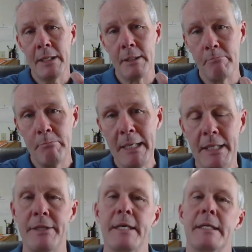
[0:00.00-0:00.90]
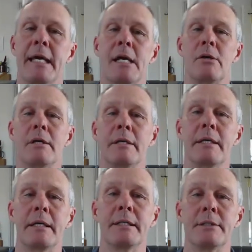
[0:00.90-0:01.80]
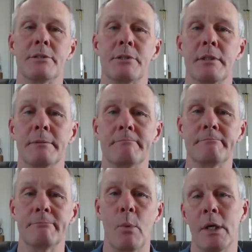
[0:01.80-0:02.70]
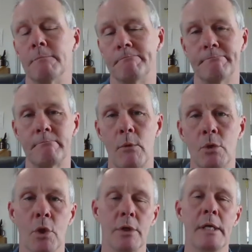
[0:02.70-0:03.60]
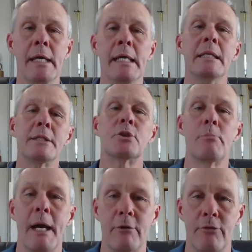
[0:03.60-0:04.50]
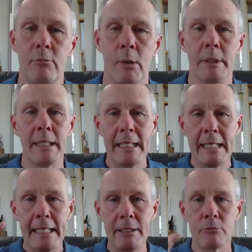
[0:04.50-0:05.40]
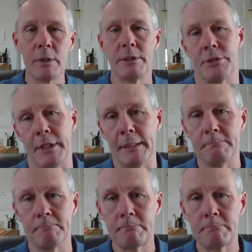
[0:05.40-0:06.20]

The big thing now is, well, look, let's go back for a moment. In real estate,